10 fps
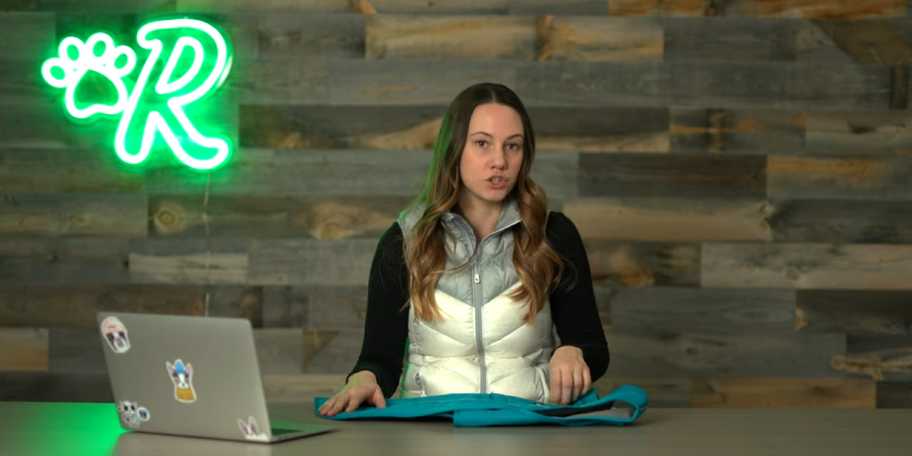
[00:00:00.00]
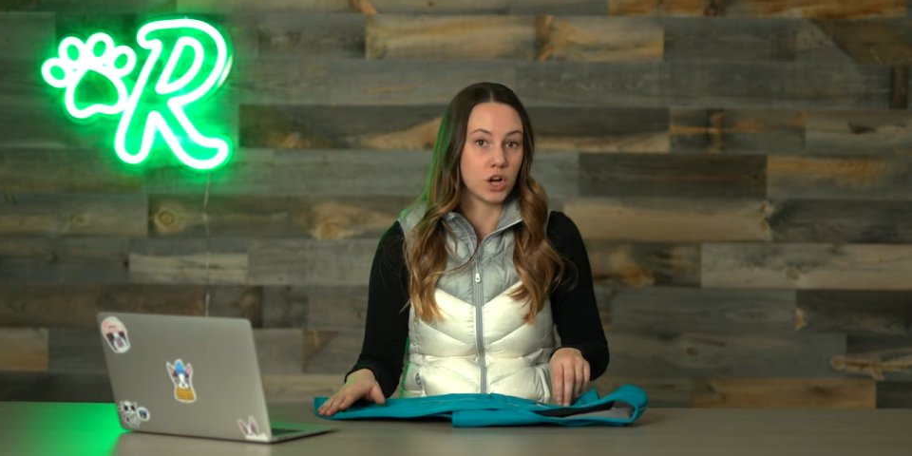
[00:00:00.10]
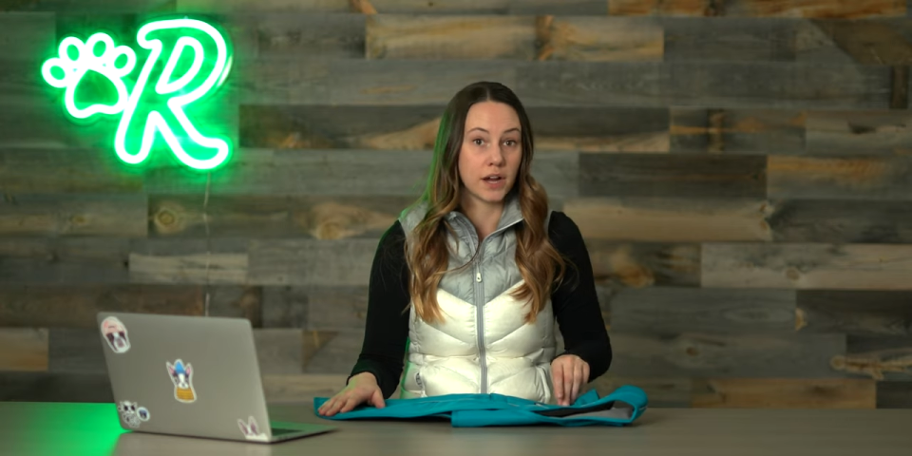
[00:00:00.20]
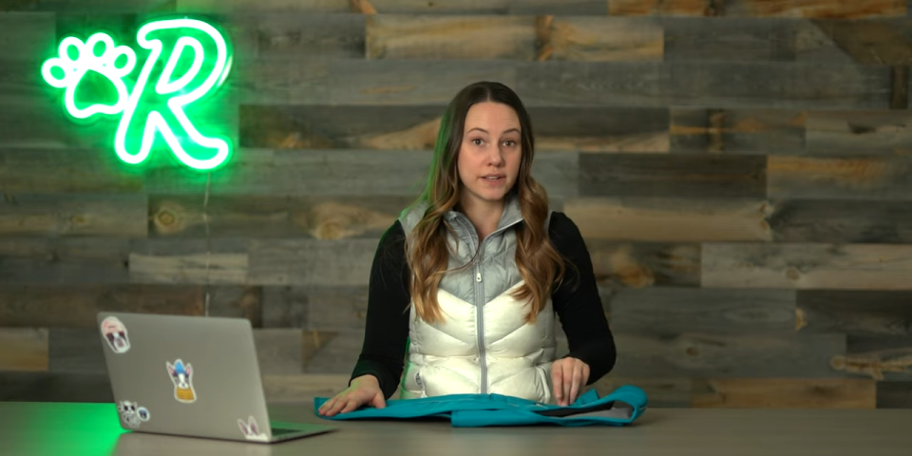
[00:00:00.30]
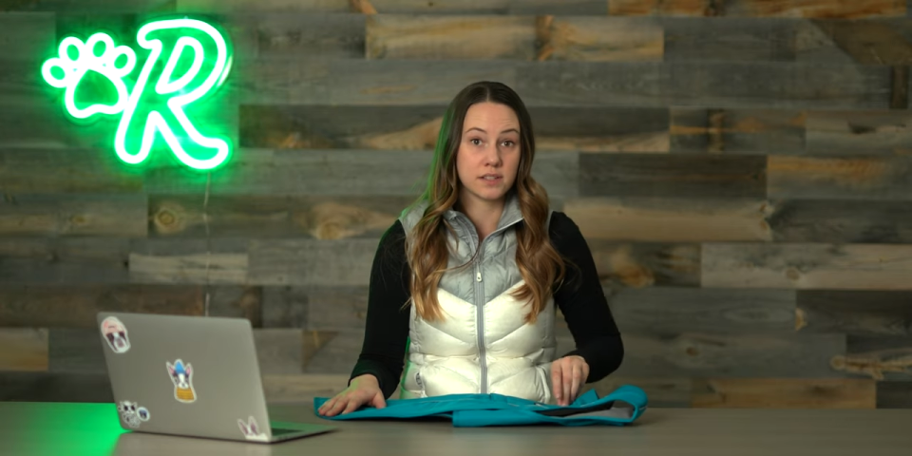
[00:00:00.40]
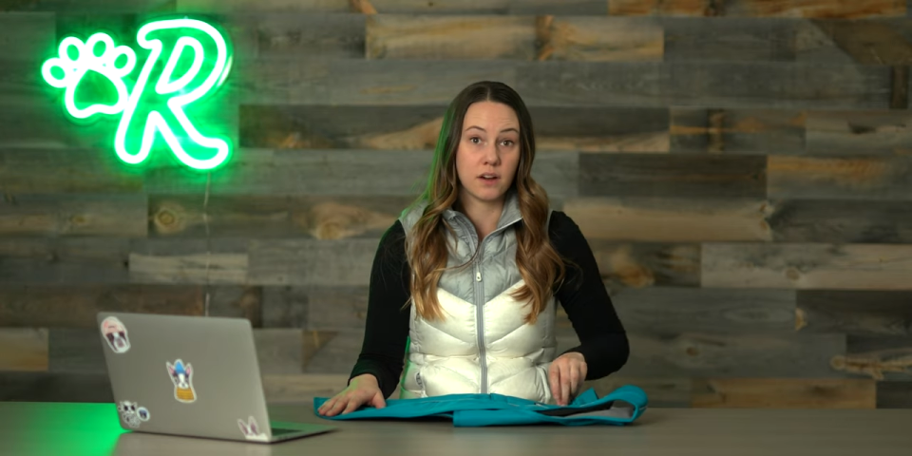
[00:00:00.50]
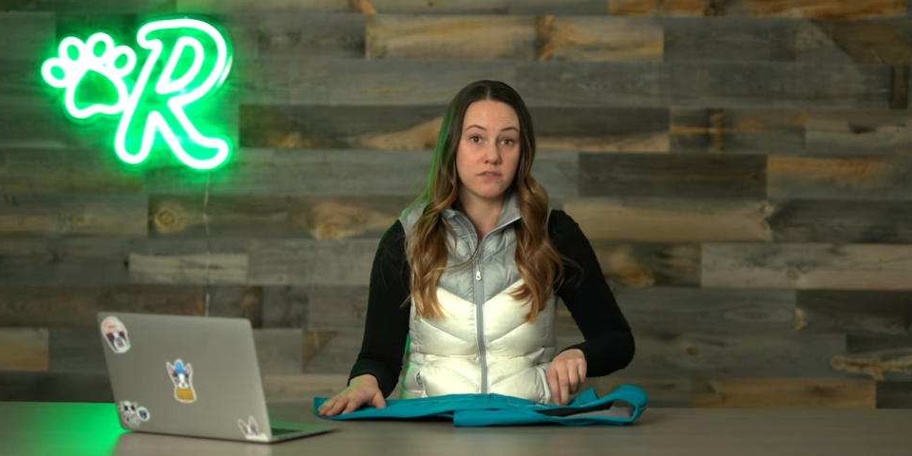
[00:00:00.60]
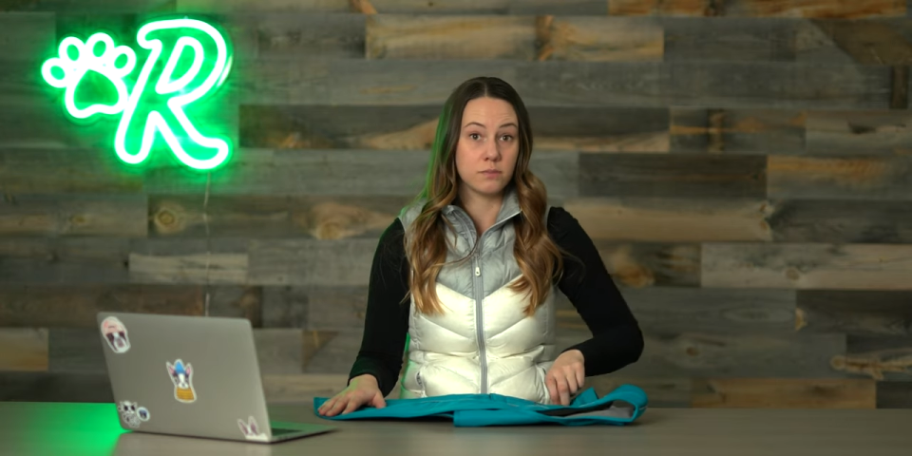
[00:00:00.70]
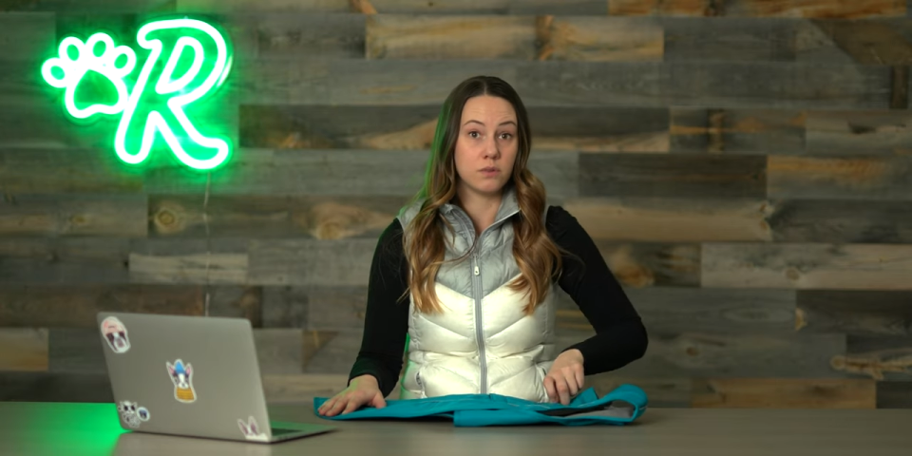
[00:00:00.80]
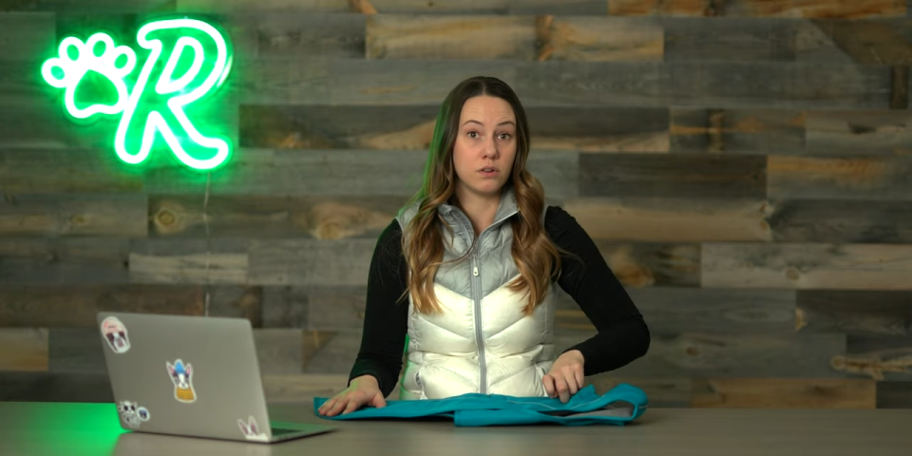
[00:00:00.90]
dog is
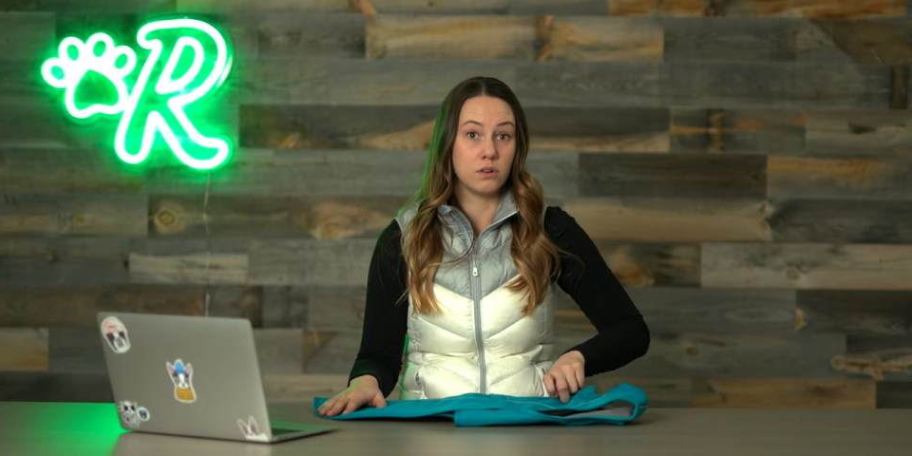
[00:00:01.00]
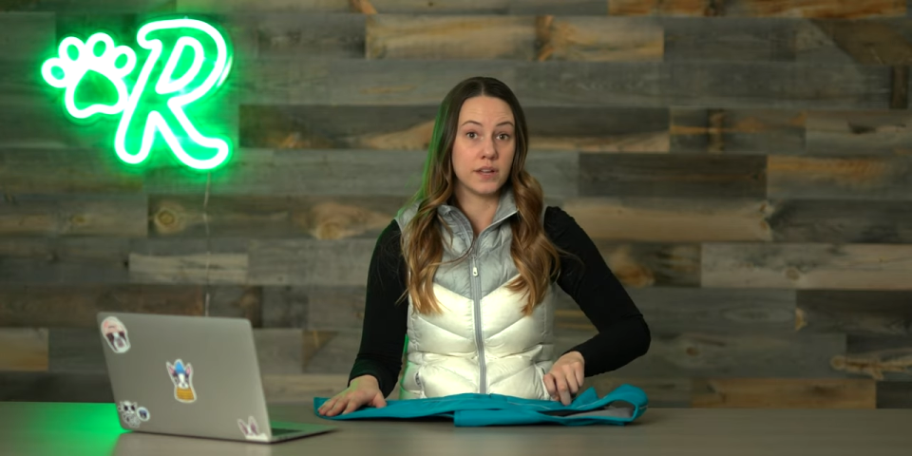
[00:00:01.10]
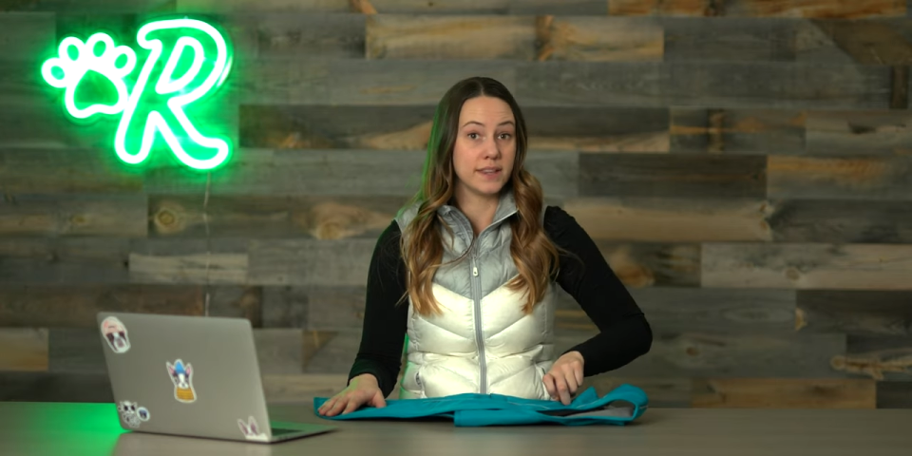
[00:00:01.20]
comfortable